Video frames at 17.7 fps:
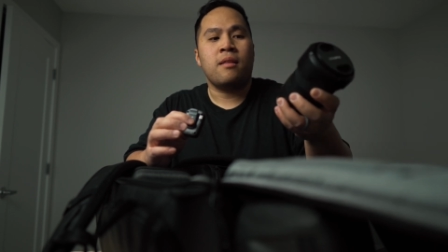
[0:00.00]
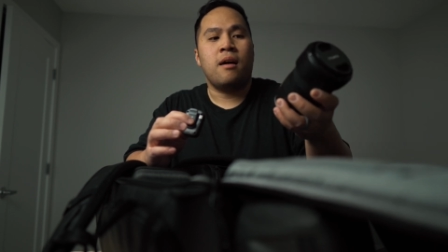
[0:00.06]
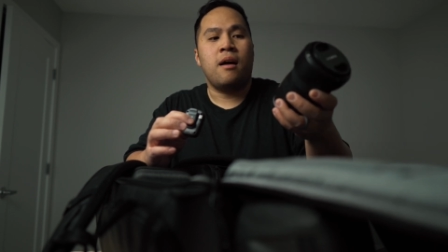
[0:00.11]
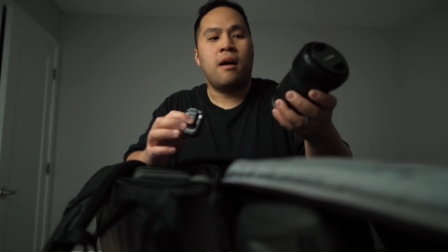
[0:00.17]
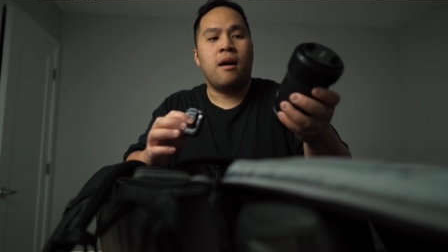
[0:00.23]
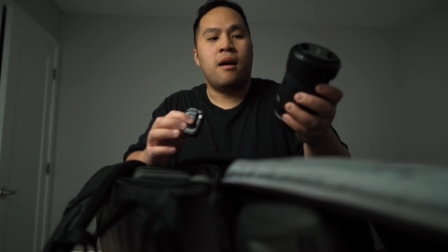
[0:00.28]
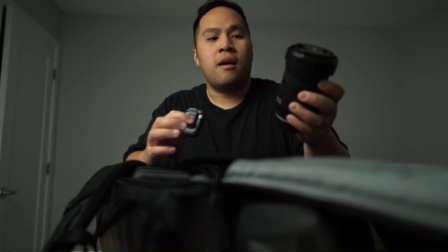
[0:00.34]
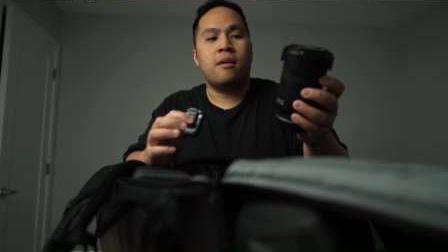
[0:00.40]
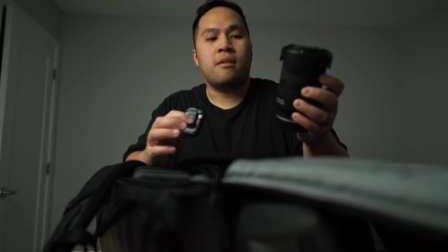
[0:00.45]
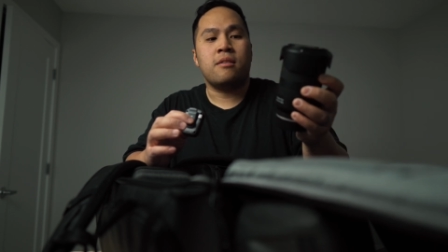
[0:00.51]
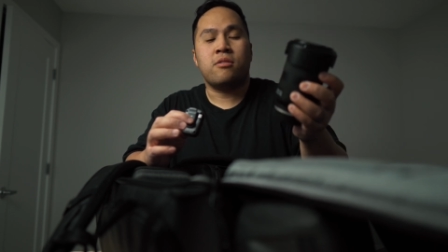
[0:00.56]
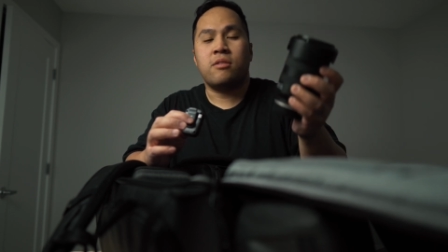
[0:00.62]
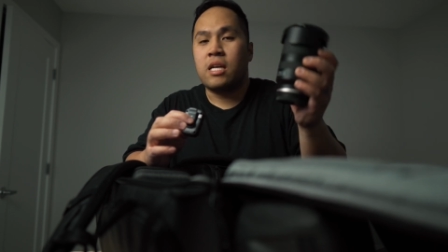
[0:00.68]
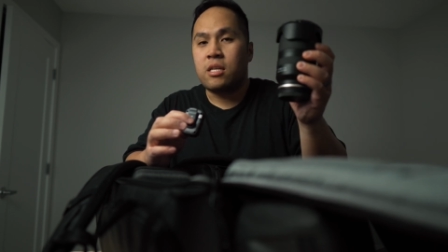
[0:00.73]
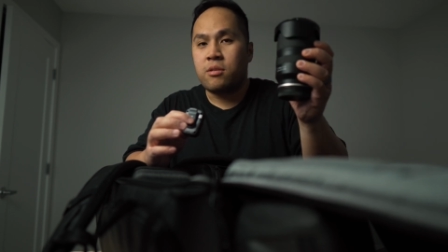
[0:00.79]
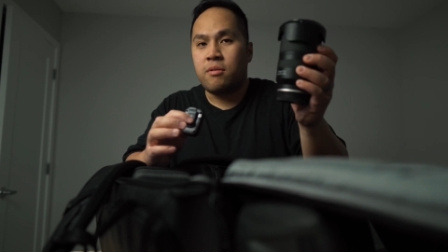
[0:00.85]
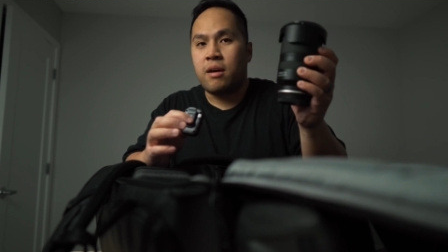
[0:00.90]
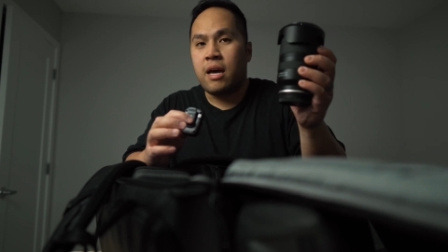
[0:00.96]
So
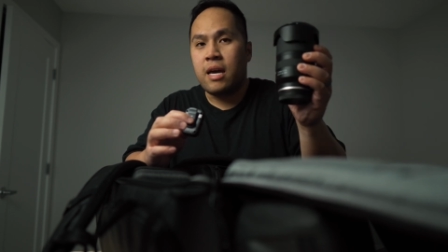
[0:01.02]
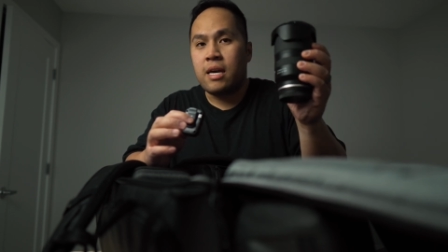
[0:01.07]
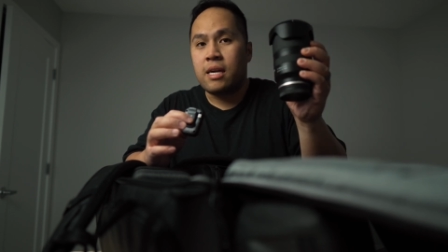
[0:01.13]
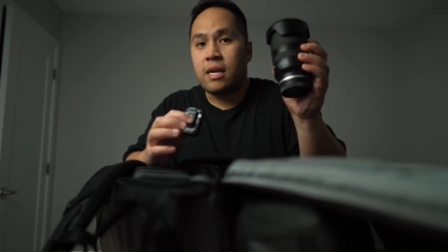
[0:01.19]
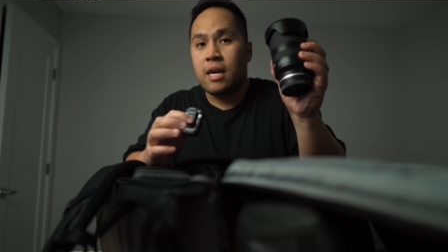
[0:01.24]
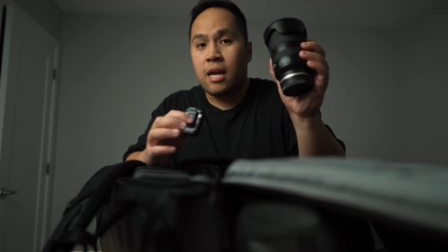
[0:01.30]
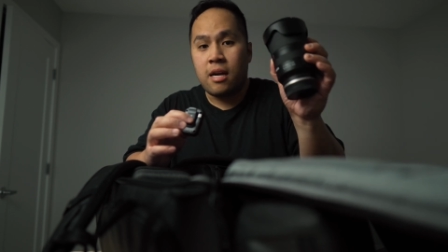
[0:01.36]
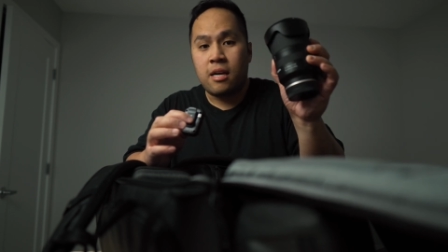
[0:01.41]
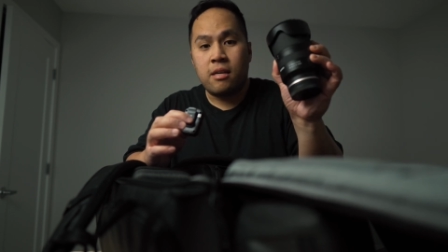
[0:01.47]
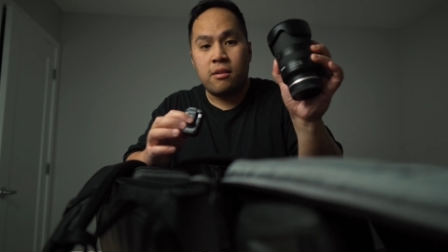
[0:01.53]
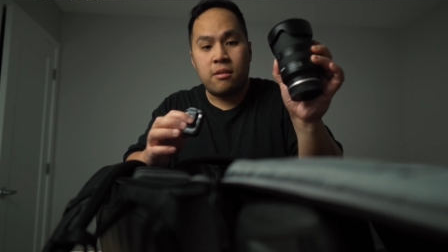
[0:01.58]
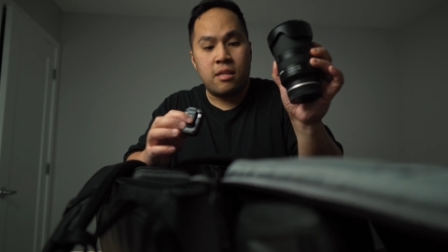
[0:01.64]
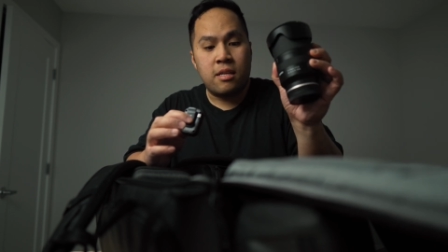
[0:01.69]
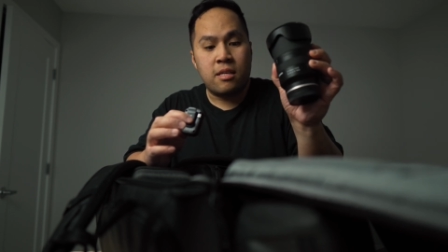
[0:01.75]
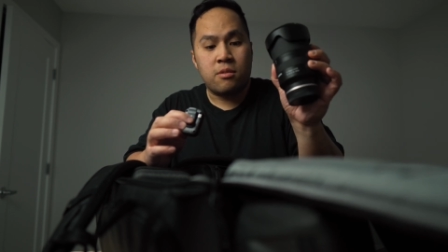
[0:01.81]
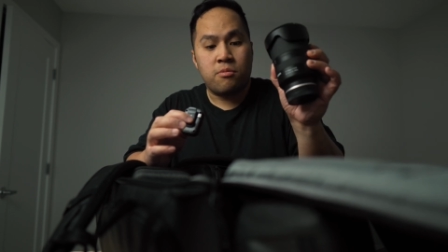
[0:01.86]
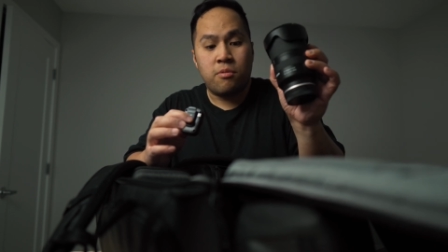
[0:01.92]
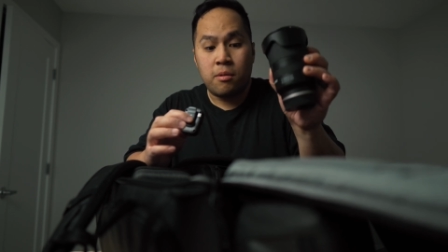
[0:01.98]
that's why I carry
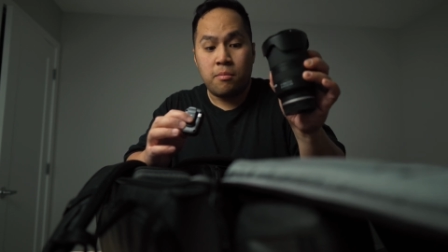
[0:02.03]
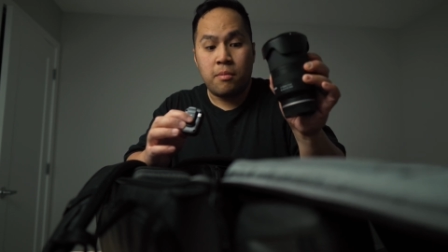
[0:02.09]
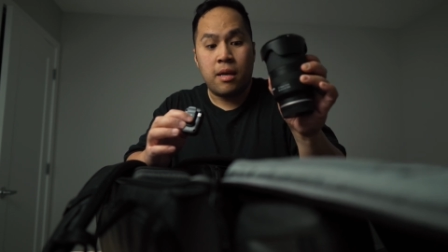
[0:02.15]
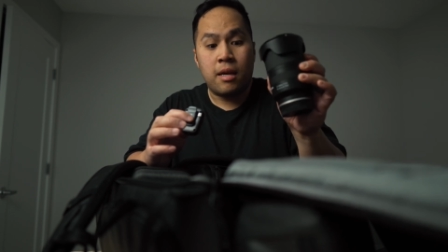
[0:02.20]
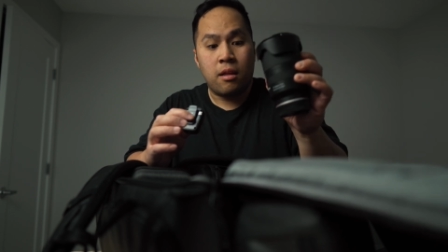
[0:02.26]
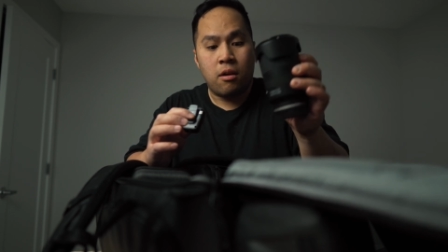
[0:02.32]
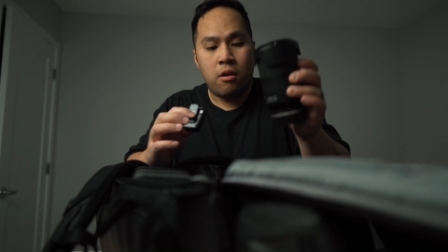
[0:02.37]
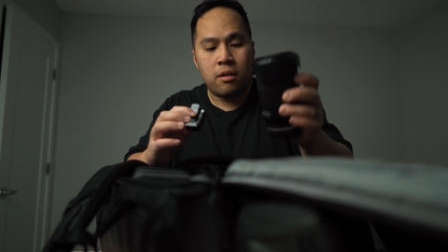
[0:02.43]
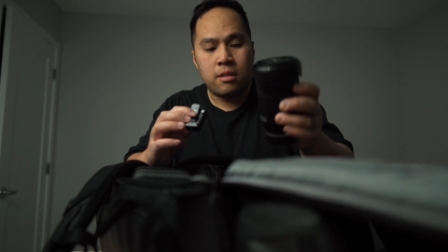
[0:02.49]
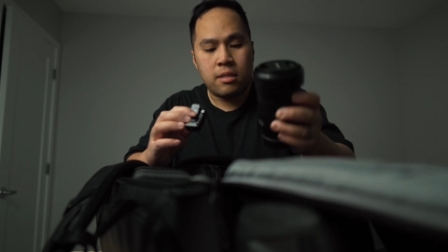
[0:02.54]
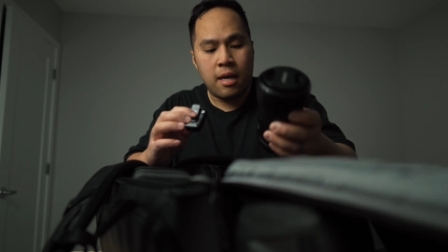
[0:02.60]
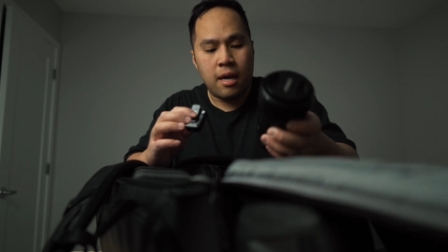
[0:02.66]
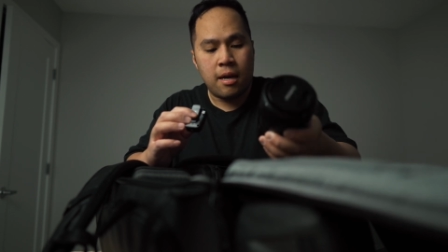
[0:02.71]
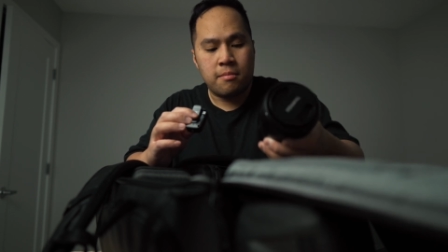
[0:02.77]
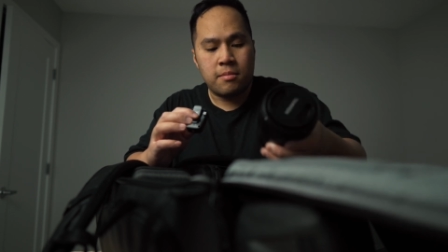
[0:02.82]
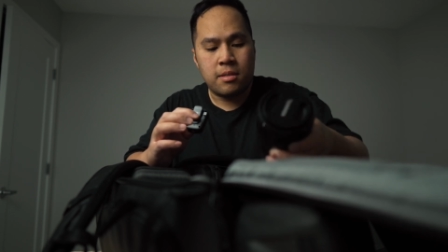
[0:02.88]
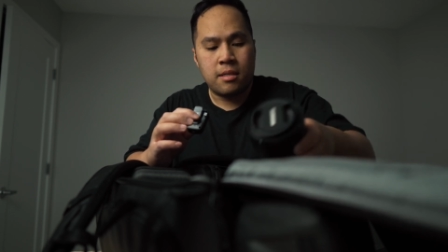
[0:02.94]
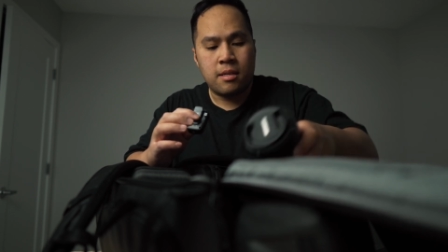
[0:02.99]
this with me at all
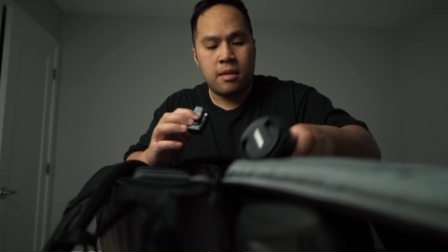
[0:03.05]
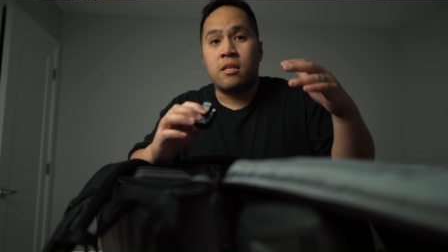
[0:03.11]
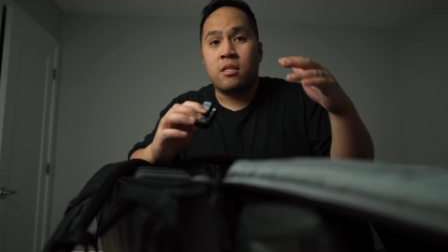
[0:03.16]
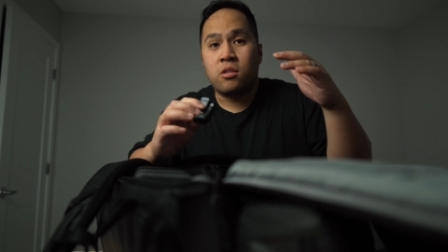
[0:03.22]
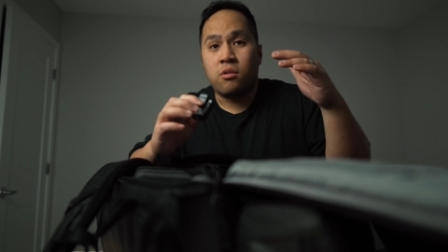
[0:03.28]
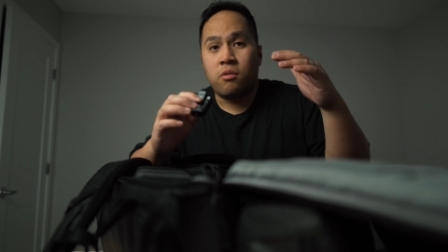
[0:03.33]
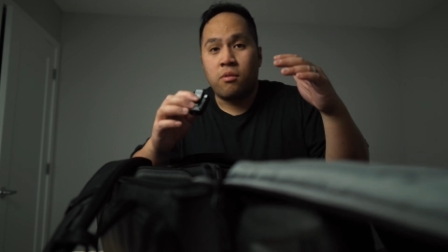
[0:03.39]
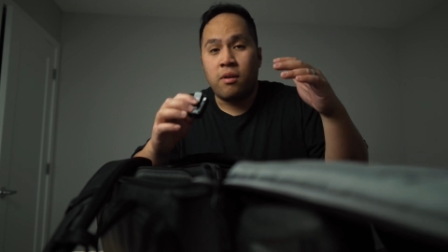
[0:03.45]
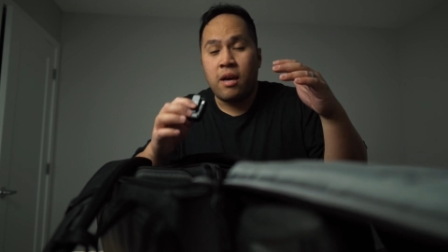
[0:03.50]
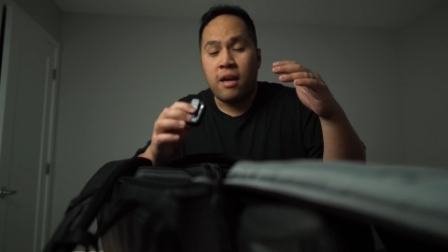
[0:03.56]
times. So